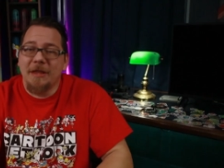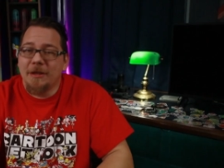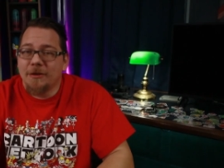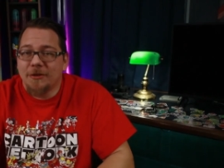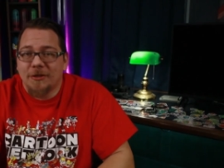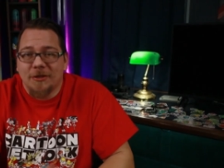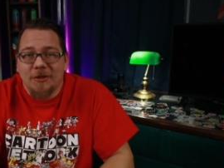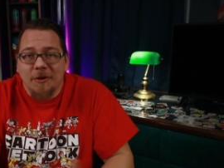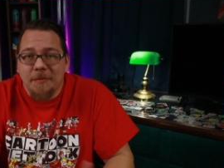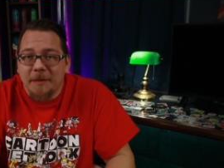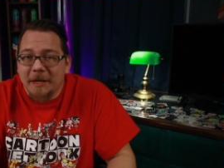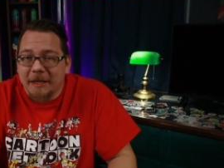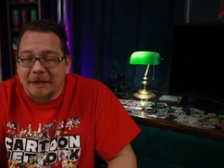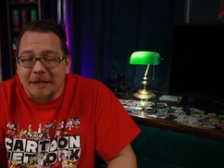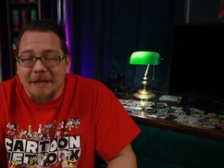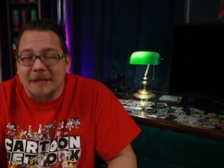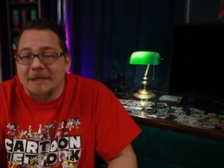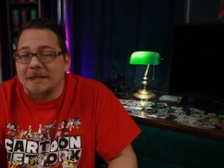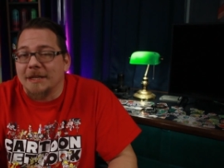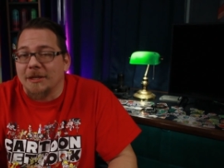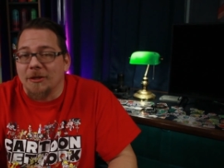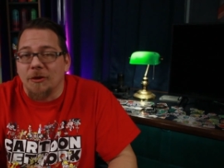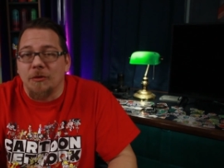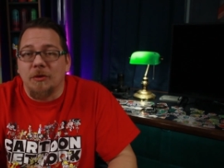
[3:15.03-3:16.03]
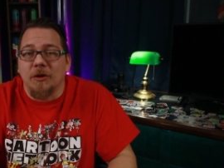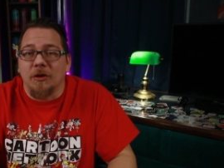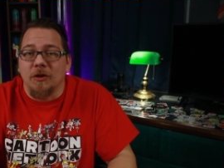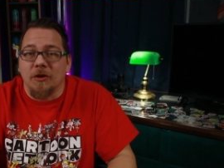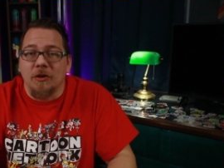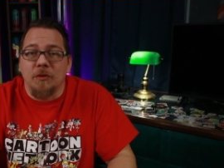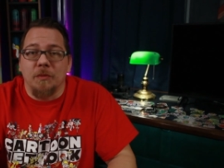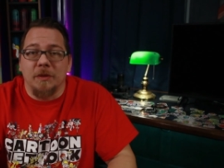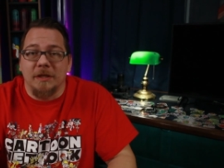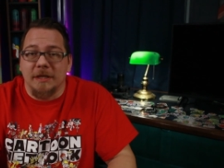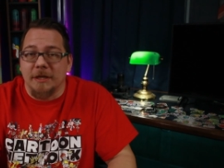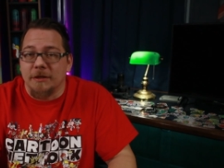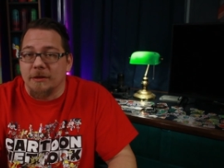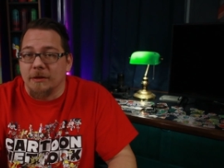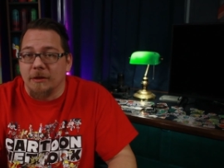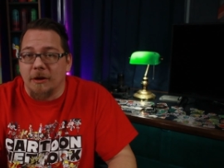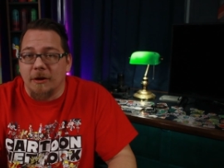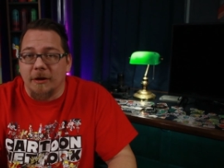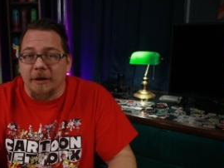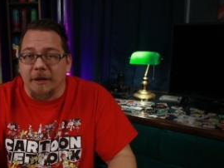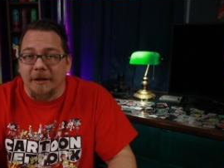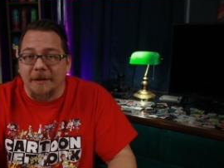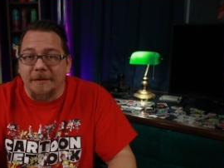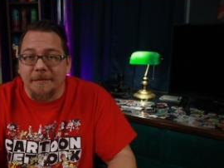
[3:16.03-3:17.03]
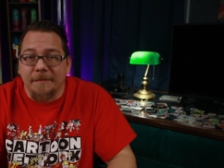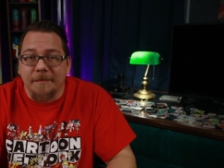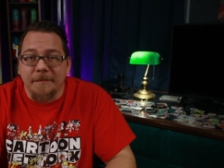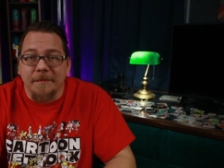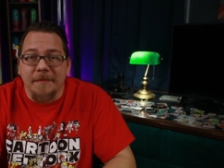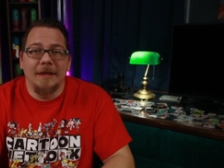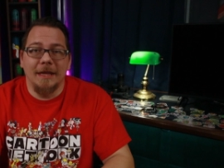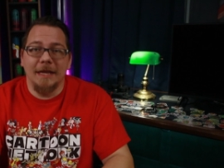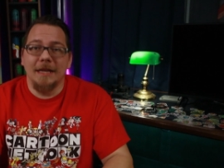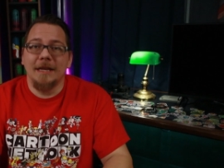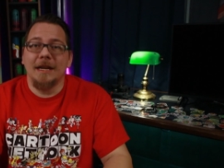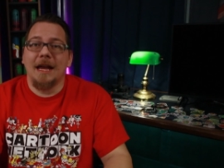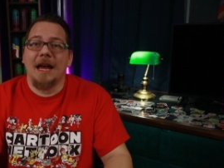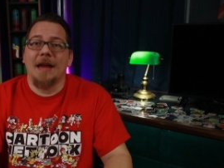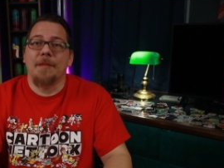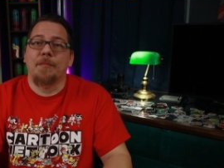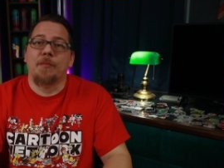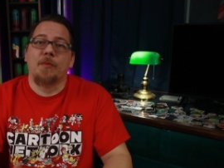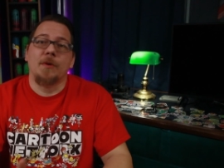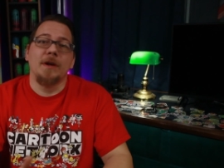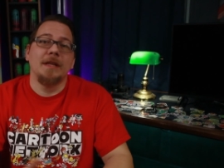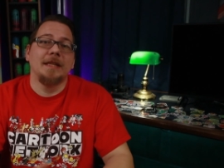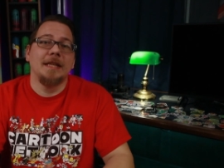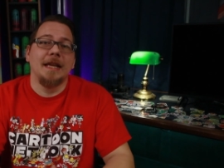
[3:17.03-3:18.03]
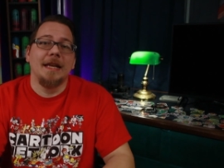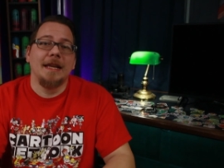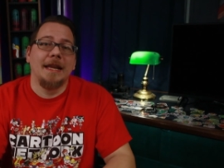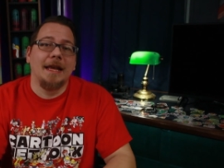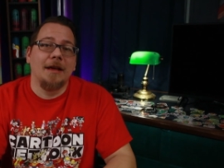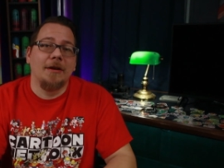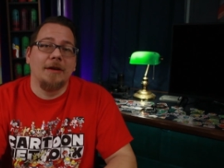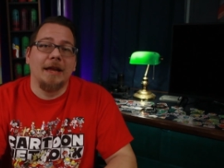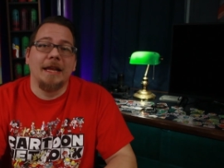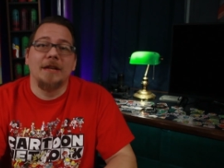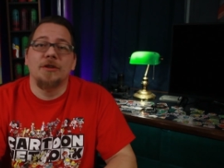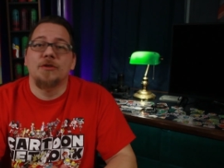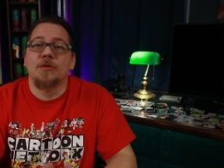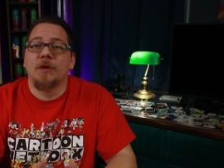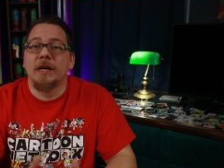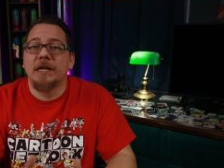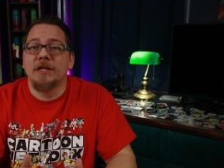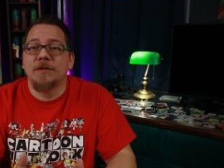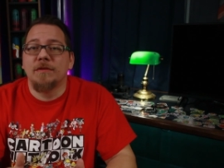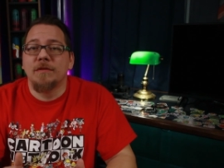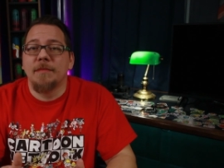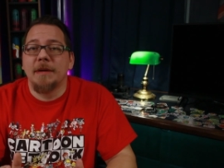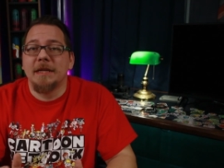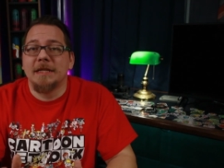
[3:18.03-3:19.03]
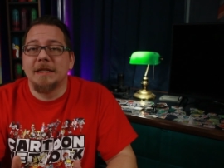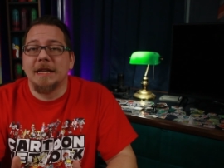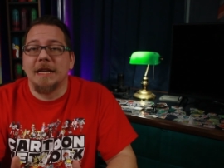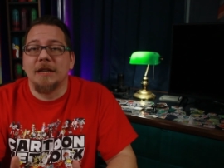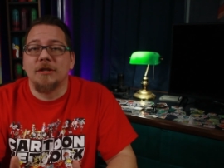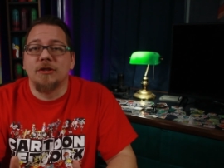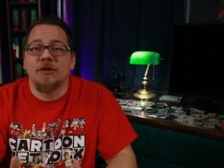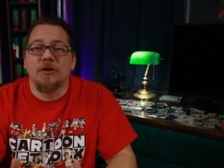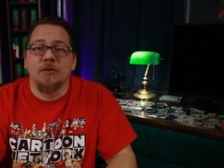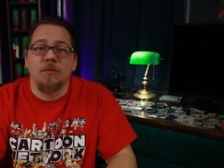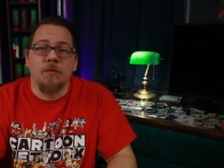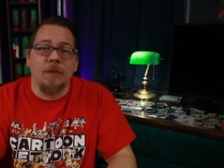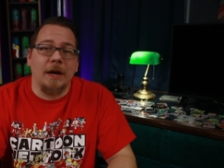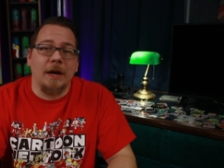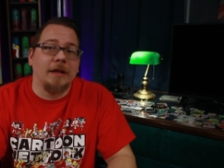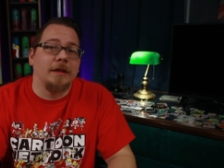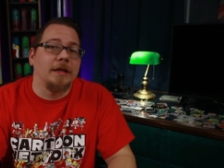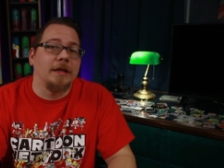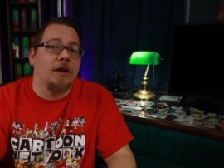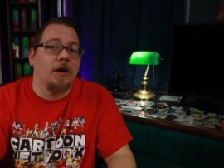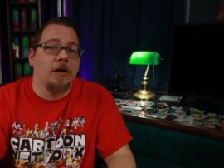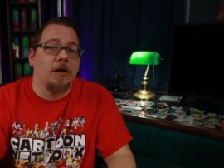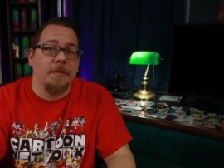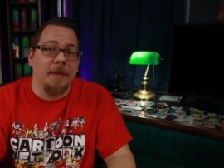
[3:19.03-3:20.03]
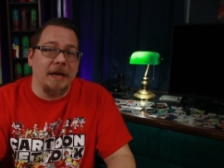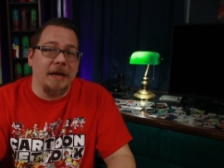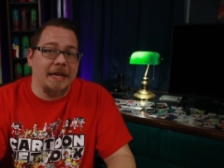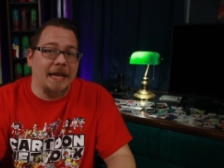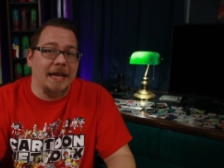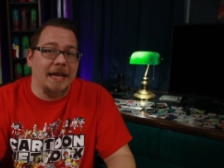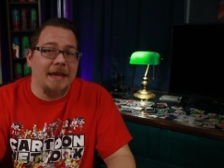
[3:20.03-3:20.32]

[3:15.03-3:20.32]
I mean, there's so many things that you can do with digital art. Then I print that out and transfer my sketch directly onto my